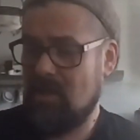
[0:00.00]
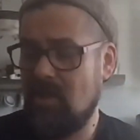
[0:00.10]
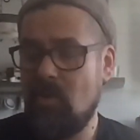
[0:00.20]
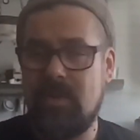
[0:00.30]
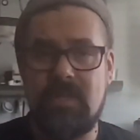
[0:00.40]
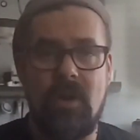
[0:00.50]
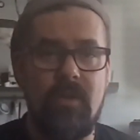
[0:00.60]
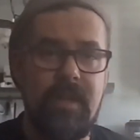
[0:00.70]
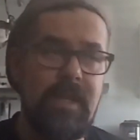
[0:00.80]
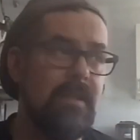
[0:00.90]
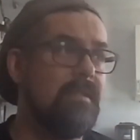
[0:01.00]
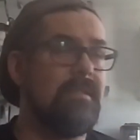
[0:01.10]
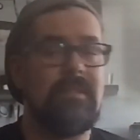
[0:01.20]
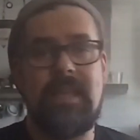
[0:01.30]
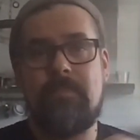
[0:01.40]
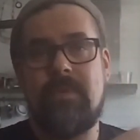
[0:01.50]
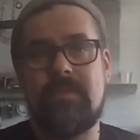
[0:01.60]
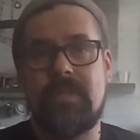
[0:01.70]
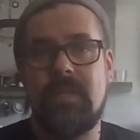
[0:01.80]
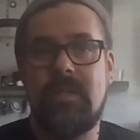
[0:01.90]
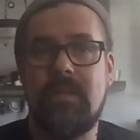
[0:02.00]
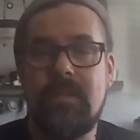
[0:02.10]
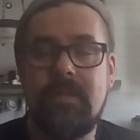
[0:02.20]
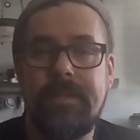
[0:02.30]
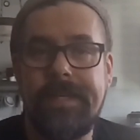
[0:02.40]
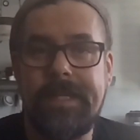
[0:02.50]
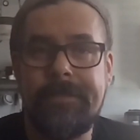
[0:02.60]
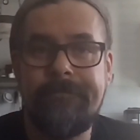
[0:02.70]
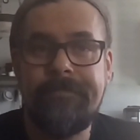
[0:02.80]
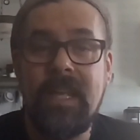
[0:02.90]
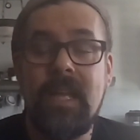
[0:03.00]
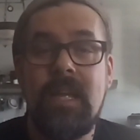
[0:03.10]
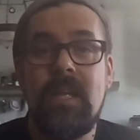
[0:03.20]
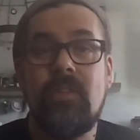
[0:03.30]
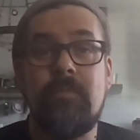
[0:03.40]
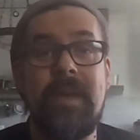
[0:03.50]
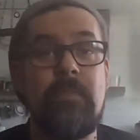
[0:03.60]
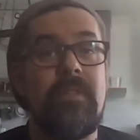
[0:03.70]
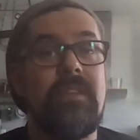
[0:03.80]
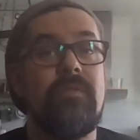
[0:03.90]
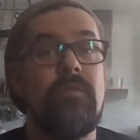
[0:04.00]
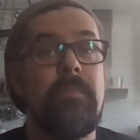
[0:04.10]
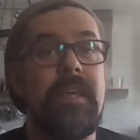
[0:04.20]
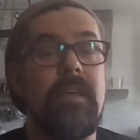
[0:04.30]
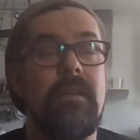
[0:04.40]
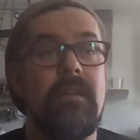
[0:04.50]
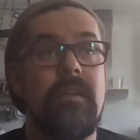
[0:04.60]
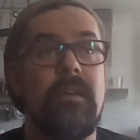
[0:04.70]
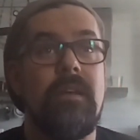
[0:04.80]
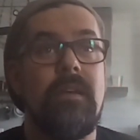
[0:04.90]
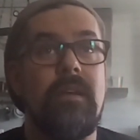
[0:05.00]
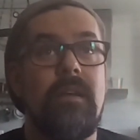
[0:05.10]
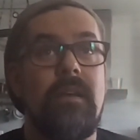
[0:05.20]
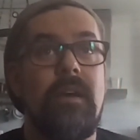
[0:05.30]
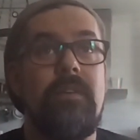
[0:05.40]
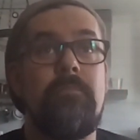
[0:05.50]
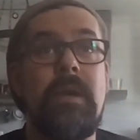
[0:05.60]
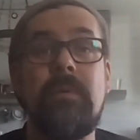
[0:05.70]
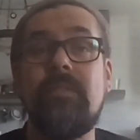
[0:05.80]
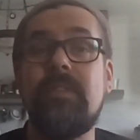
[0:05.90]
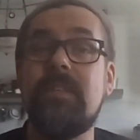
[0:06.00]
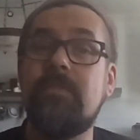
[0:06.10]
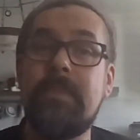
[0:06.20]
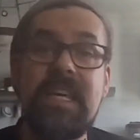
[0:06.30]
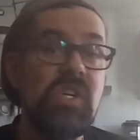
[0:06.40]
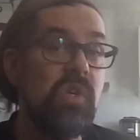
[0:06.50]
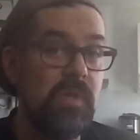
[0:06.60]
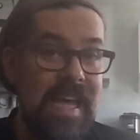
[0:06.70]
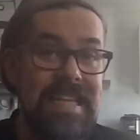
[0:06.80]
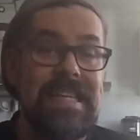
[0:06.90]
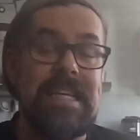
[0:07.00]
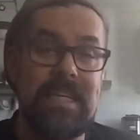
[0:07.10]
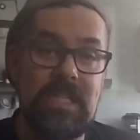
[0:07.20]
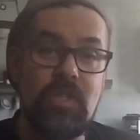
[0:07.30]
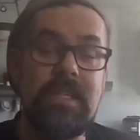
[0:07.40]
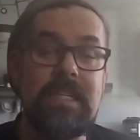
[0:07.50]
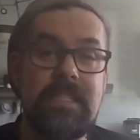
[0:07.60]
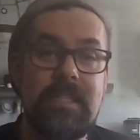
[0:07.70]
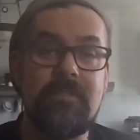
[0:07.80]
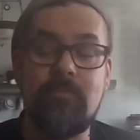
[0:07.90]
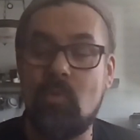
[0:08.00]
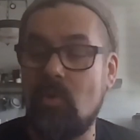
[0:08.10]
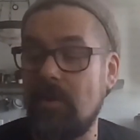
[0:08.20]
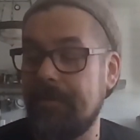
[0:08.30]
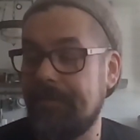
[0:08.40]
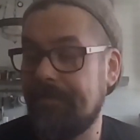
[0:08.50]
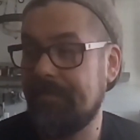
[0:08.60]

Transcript: glue it on and just skip it. Yeah. So maybe this will be a good ending to this small